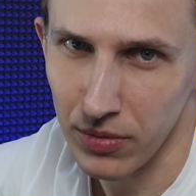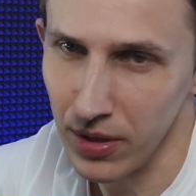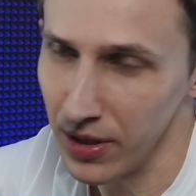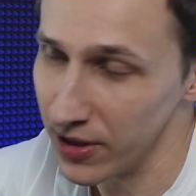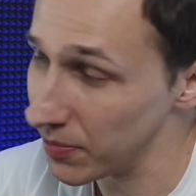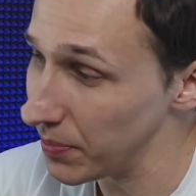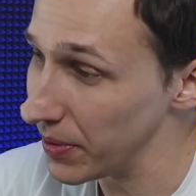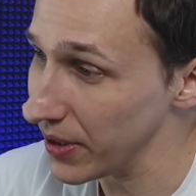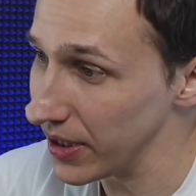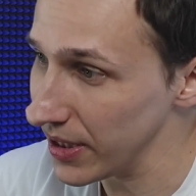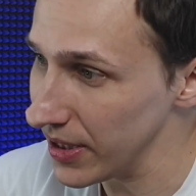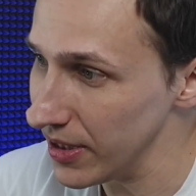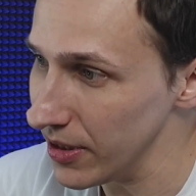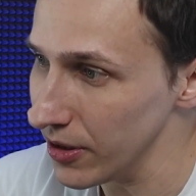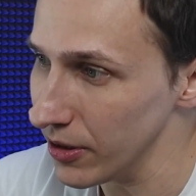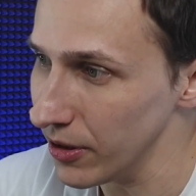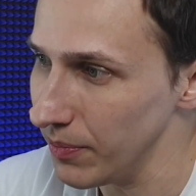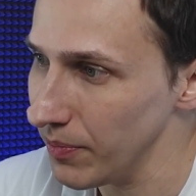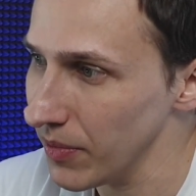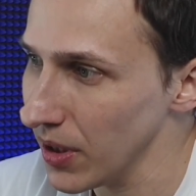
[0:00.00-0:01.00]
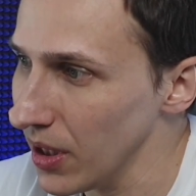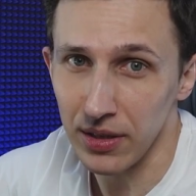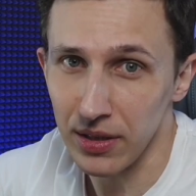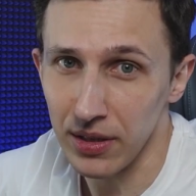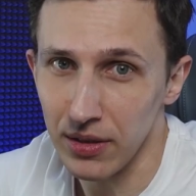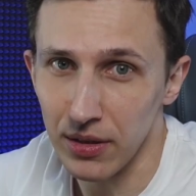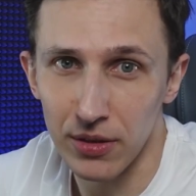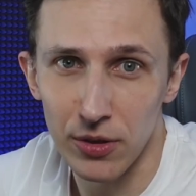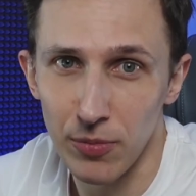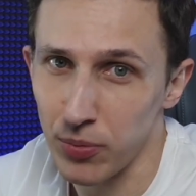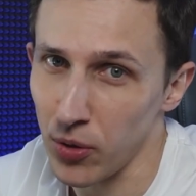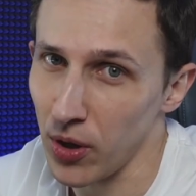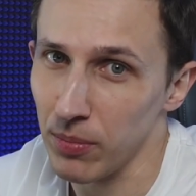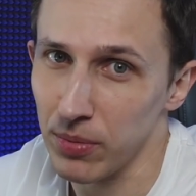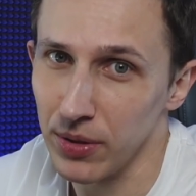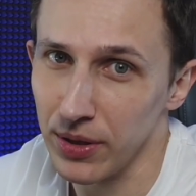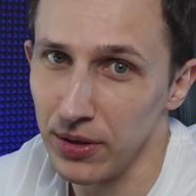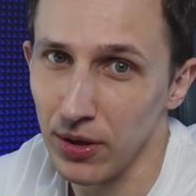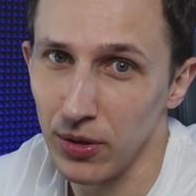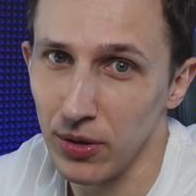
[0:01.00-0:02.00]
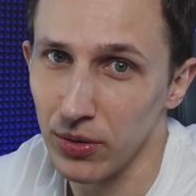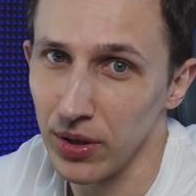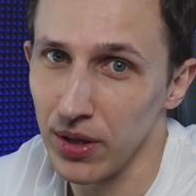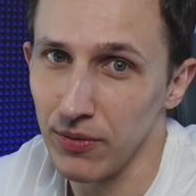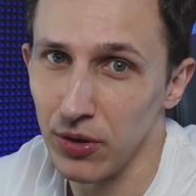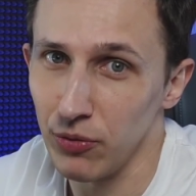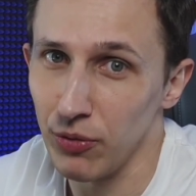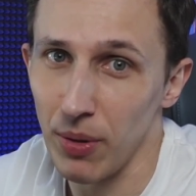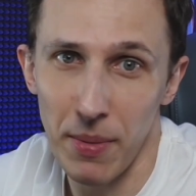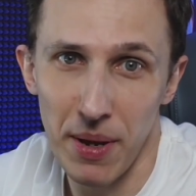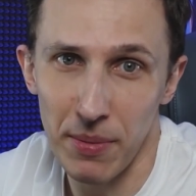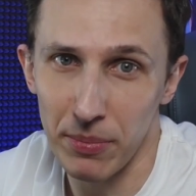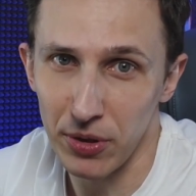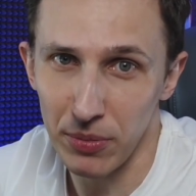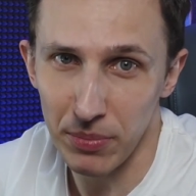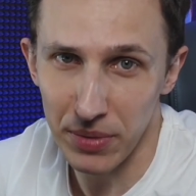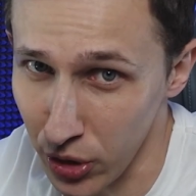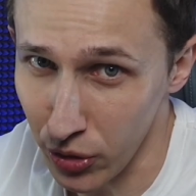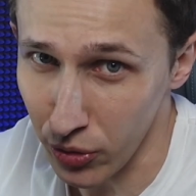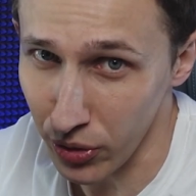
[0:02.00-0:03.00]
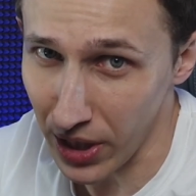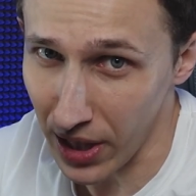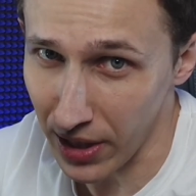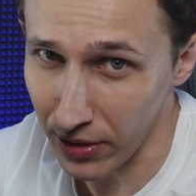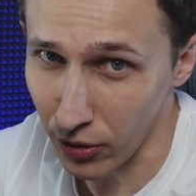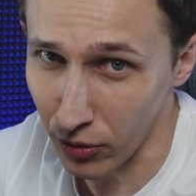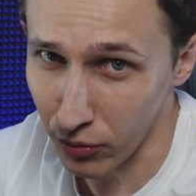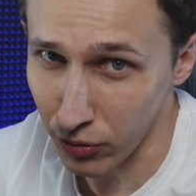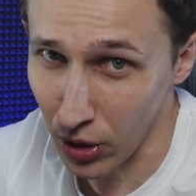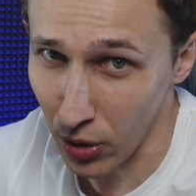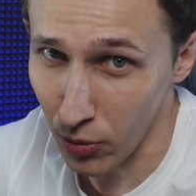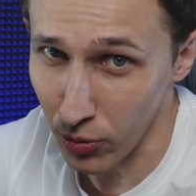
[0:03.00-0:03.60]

It's been a year, and you probably don't even remember me, and I don't know